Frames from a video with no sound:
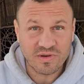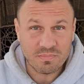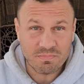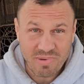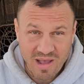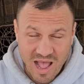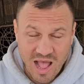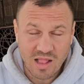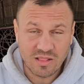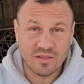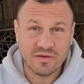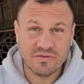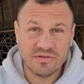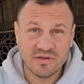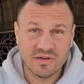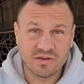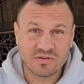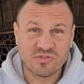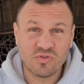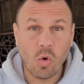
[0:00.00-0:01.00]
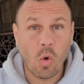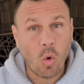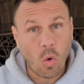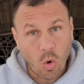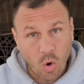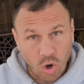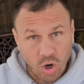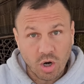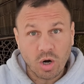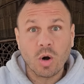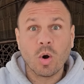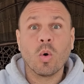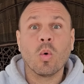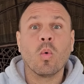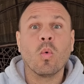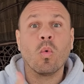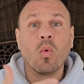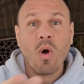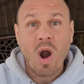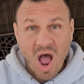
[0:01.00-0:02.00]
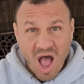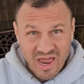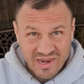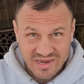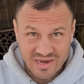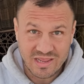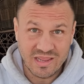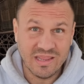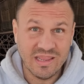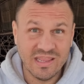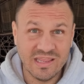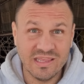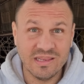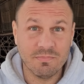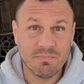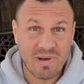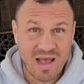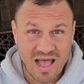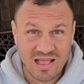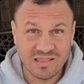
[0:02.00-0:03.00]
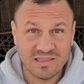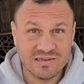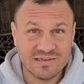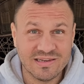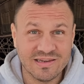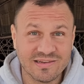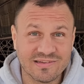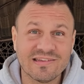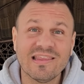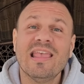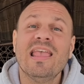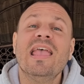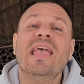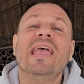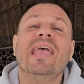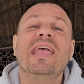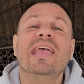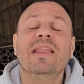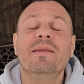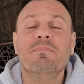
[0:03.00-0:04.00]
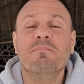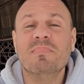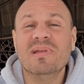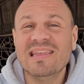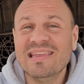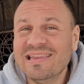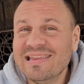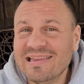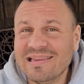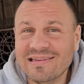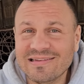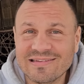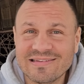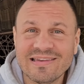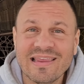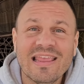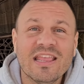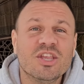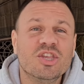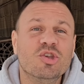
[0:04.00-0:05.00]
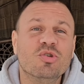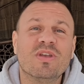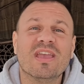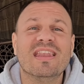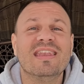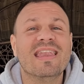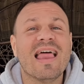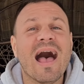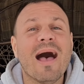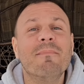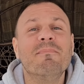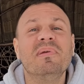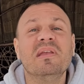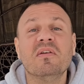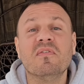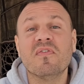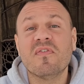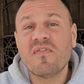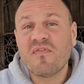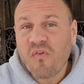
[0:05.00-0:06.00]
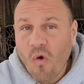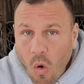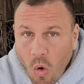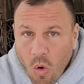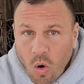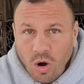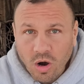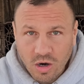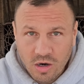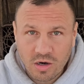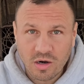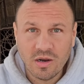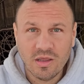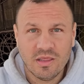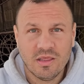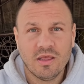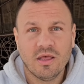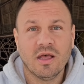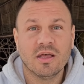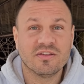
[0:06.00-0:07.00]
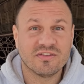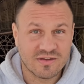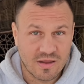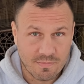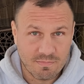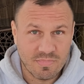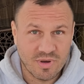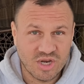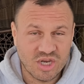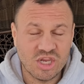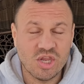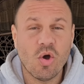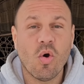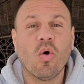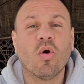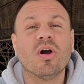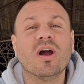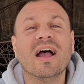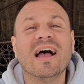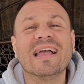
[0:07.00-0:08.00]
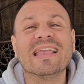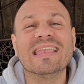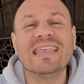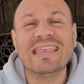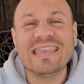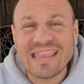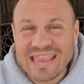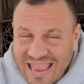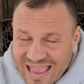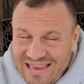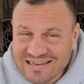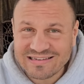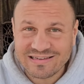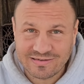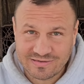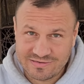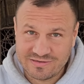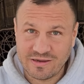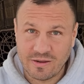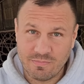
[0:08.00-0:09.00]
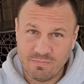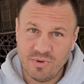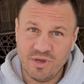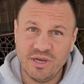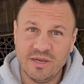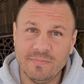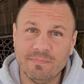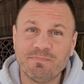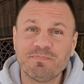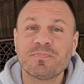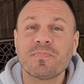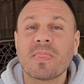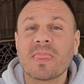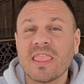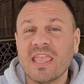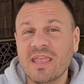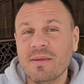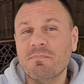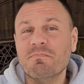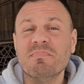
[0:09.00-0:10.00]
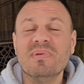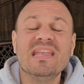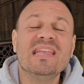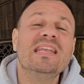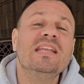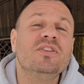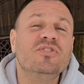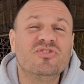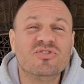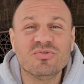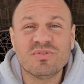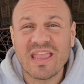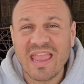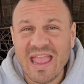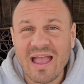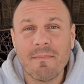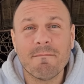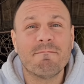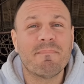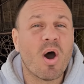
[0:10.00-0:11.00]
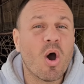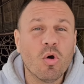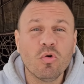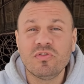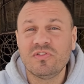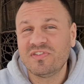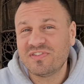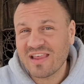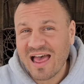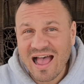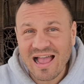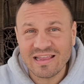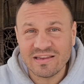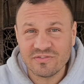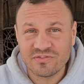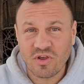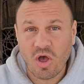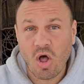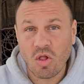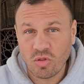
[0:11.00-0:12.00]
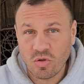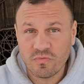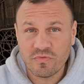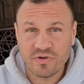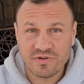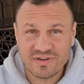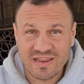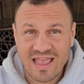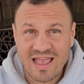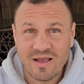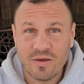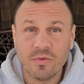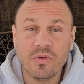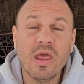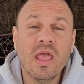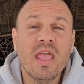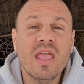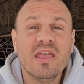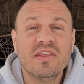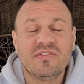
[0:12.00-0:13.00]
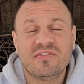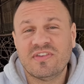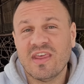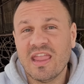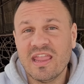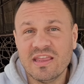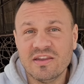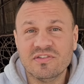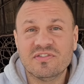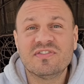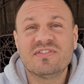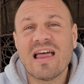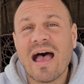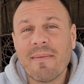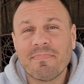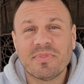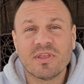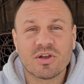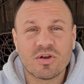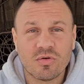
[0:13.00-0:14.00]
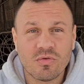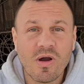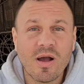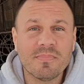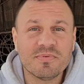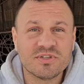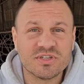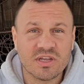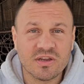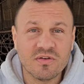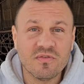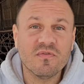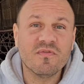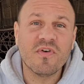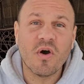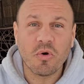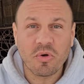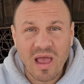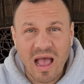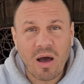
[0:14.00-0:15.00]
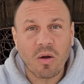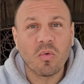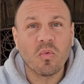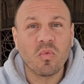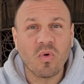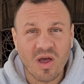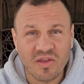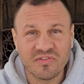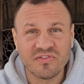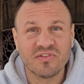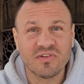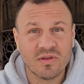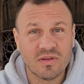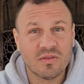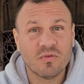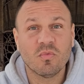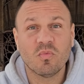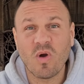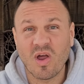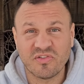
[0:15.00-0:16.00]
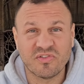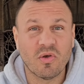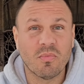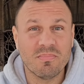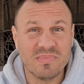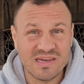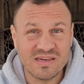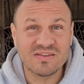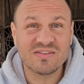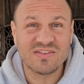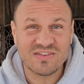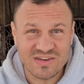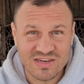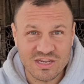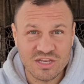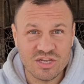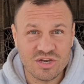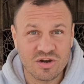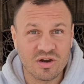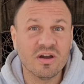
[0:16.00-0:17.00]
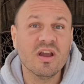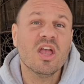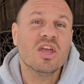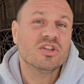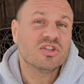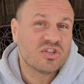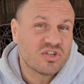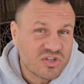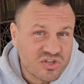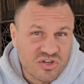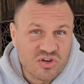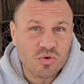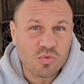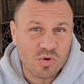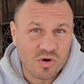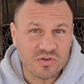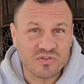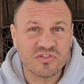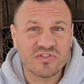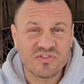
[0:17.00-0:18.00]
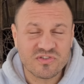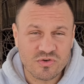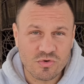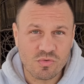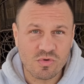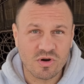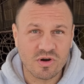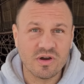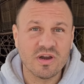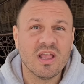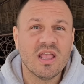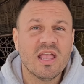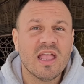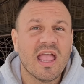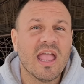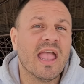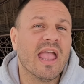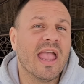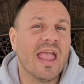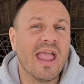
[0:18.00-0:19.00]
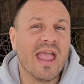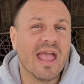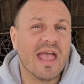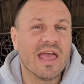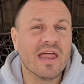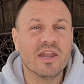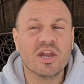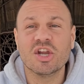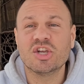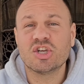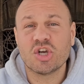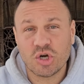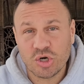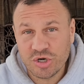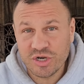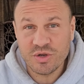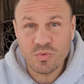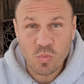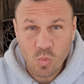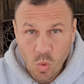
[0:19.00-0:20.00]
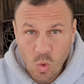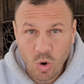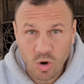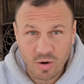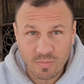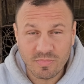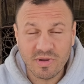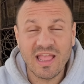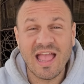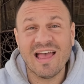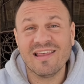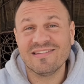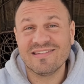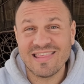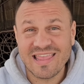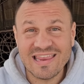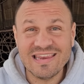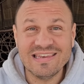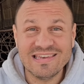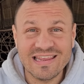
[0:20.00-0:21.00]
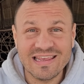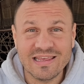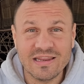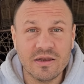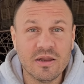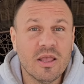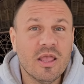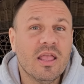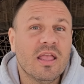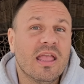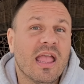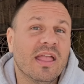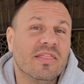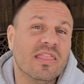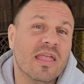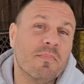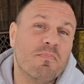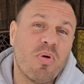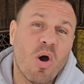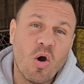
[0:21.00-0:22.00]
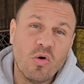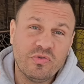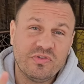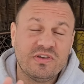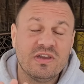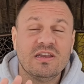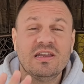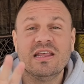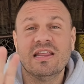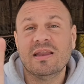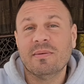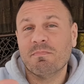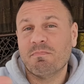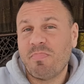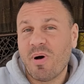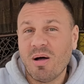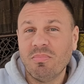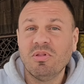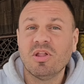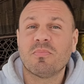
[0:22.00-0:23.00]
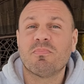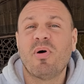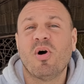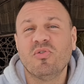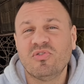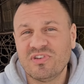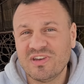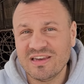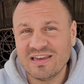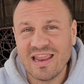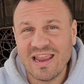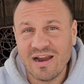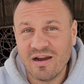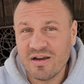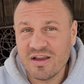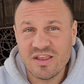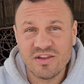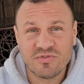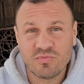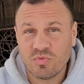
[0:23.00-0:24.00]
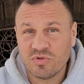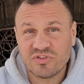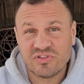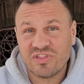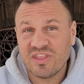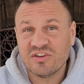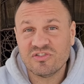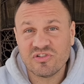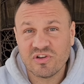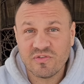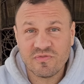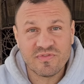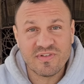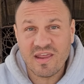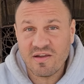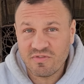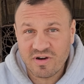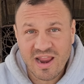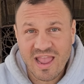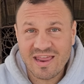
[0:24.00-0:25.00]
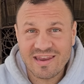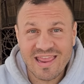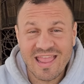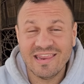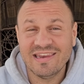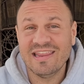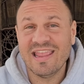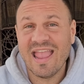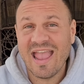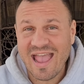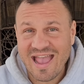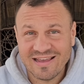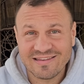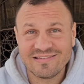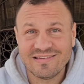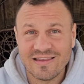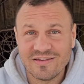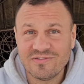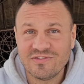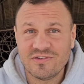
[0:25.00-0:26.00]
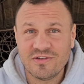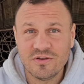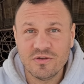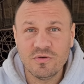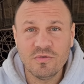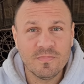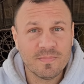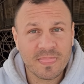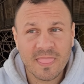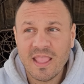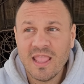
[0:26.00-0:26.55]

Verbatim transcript: in politics or run in politics. It means you cannot be for somebody or against somebody. It means you can't post signs all over town saying, stop the corruption, vote out Russ, Russell Meeks Sr., Stuart Stewart, and Attorney Warm, as they did. And they posted it in public posting areas, which they should have never had any access to.